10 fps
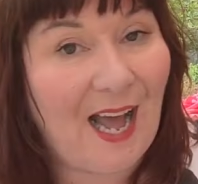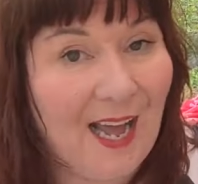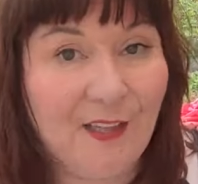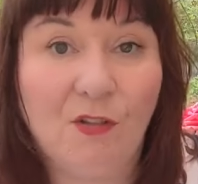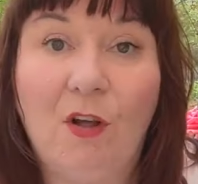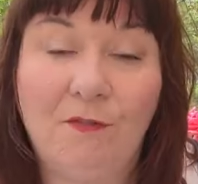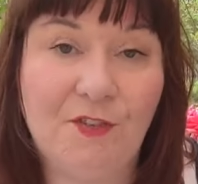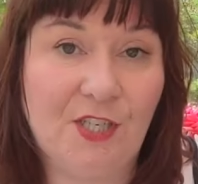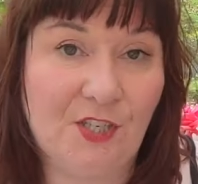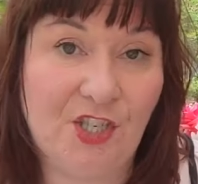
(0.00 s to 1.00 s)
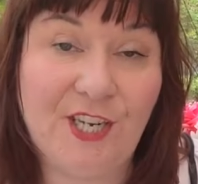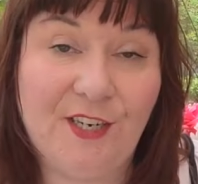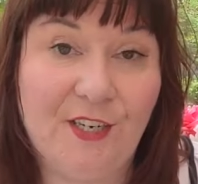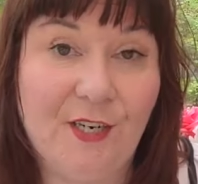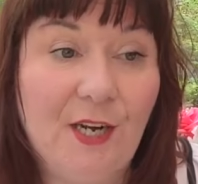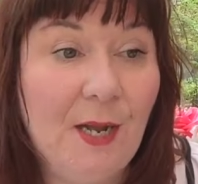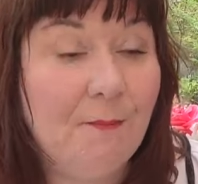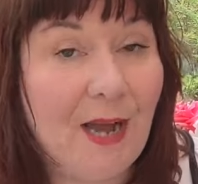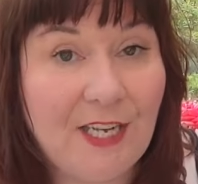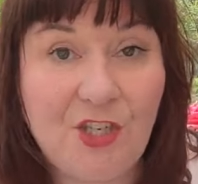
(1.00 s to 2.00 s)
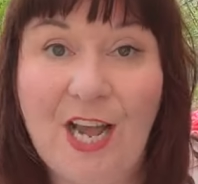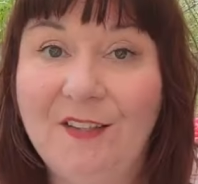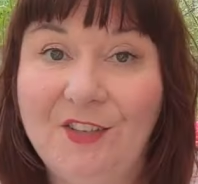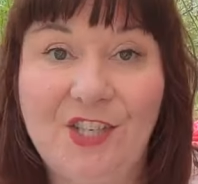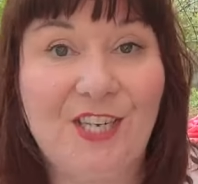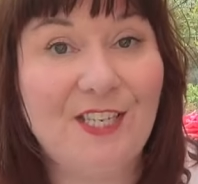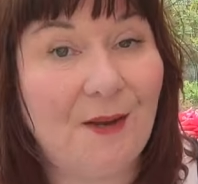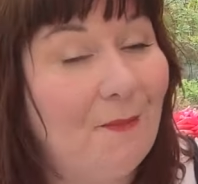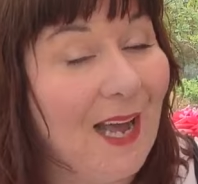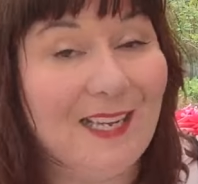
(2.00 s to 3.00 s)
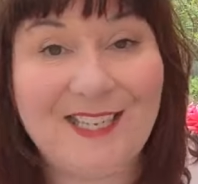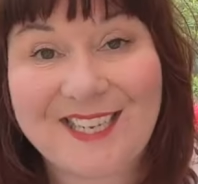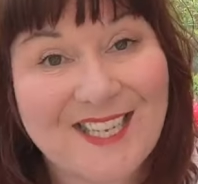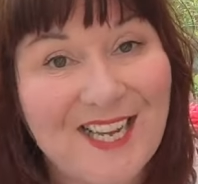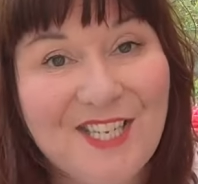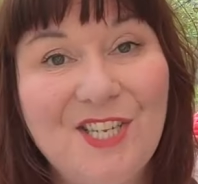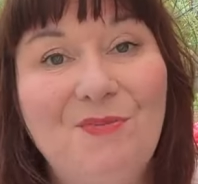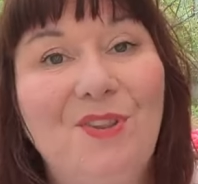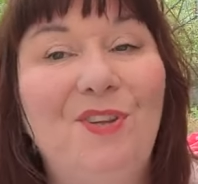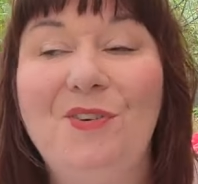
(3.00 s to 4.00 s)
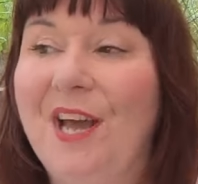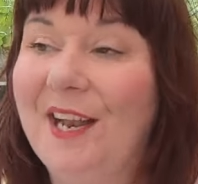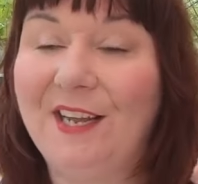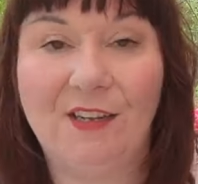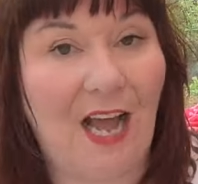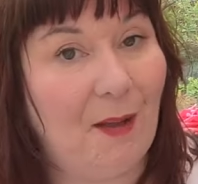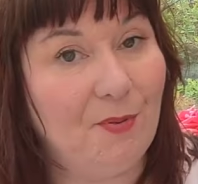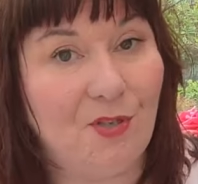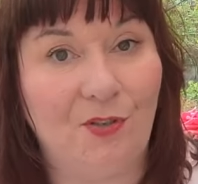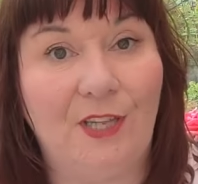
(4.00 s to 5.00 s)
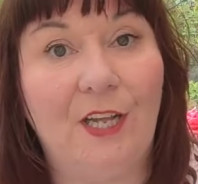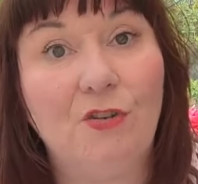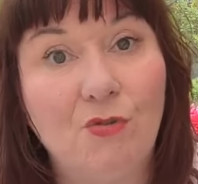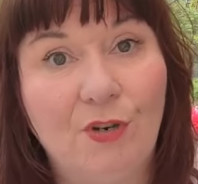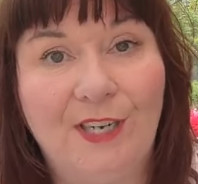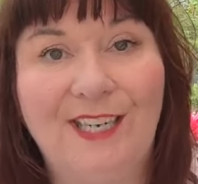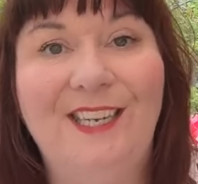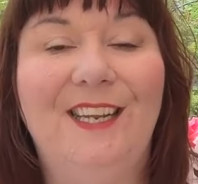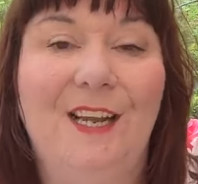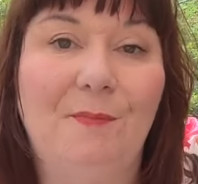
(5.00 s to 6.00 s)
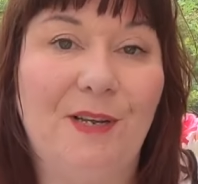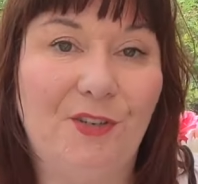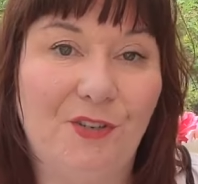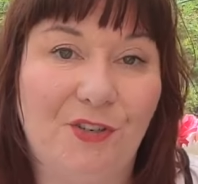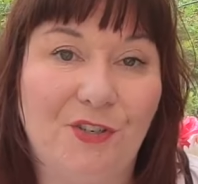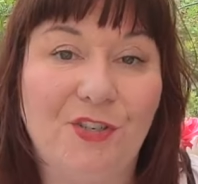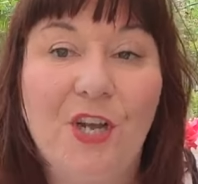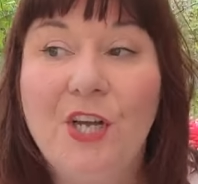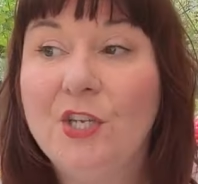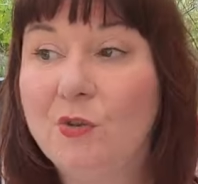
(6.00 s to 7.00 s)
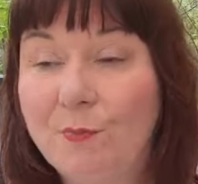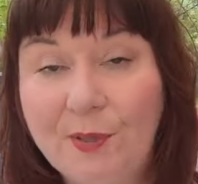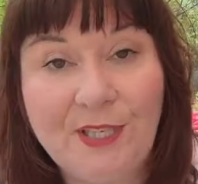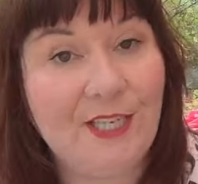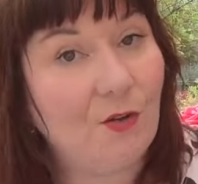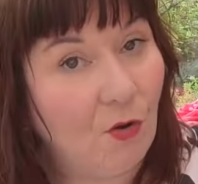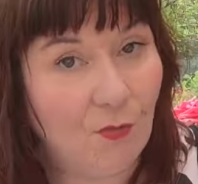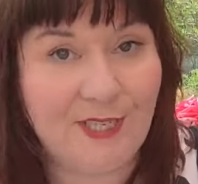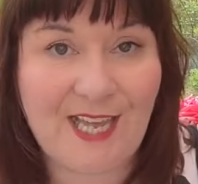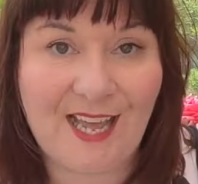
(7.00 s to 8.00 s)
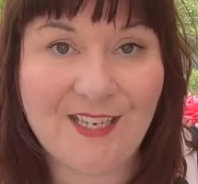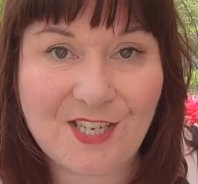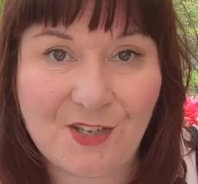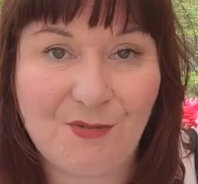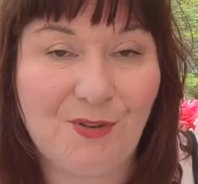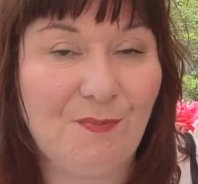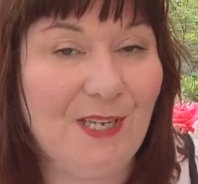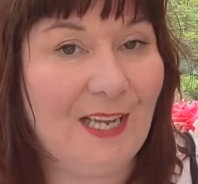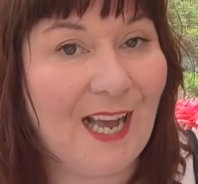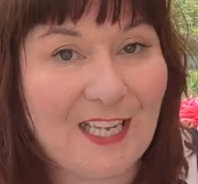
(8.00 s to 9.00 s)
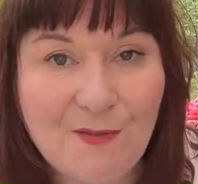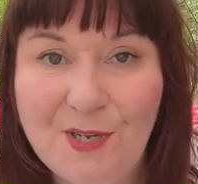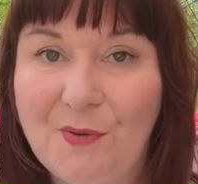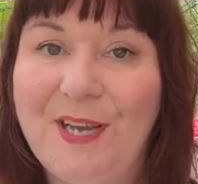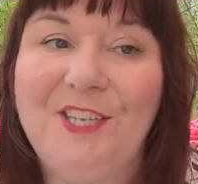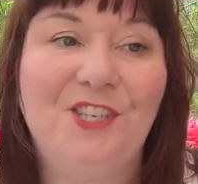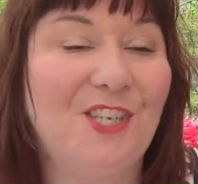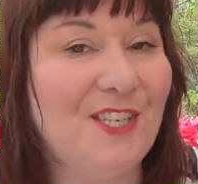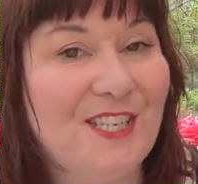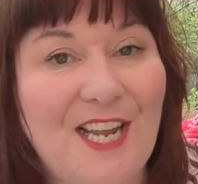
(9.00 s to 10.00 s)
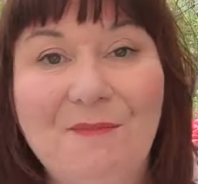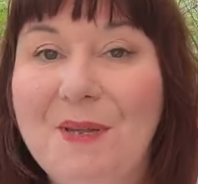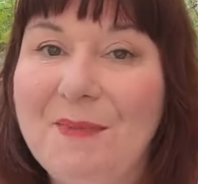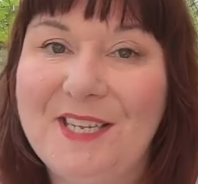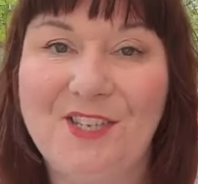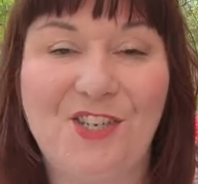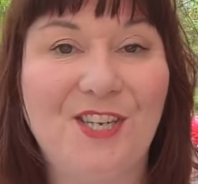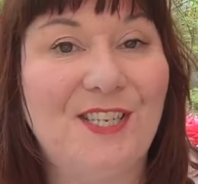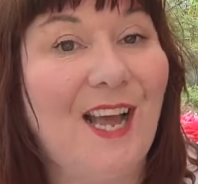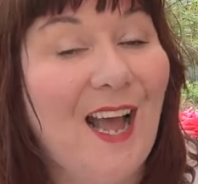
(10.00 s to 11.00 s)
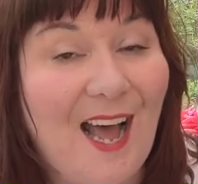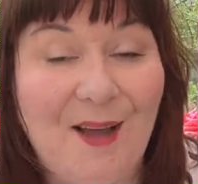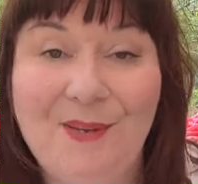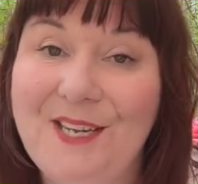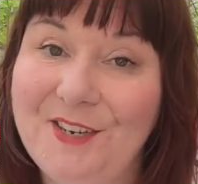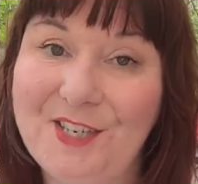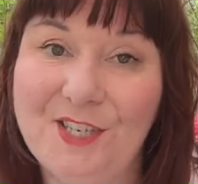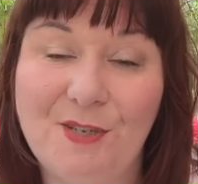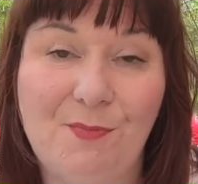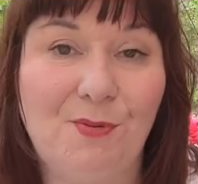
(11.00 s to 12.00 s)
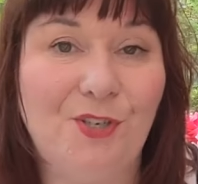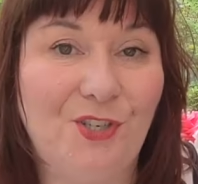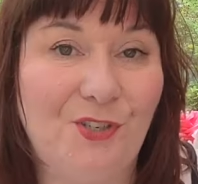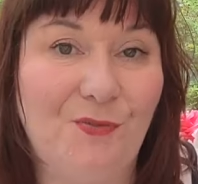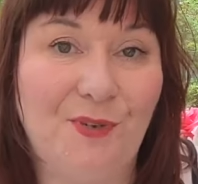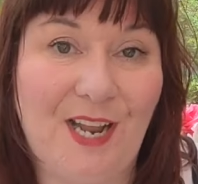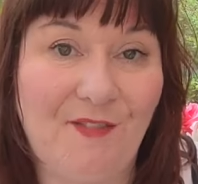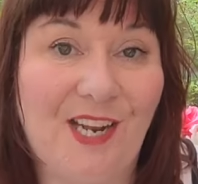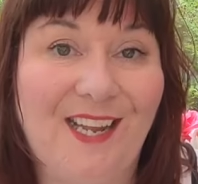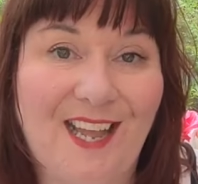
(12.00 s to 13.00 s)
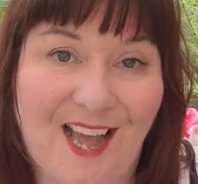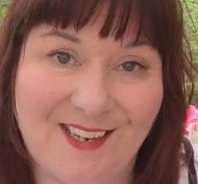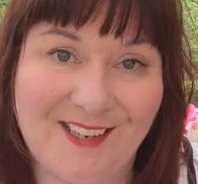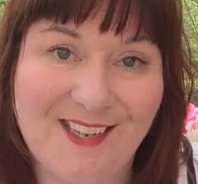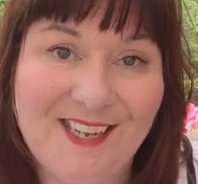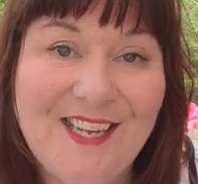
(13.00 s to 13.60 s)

I love to share my challenges and my successes with you, and I absolutely adore hearing about yours. So please always get in touch with me, ask me questions, send me messages. I'm here to support you wherever I can.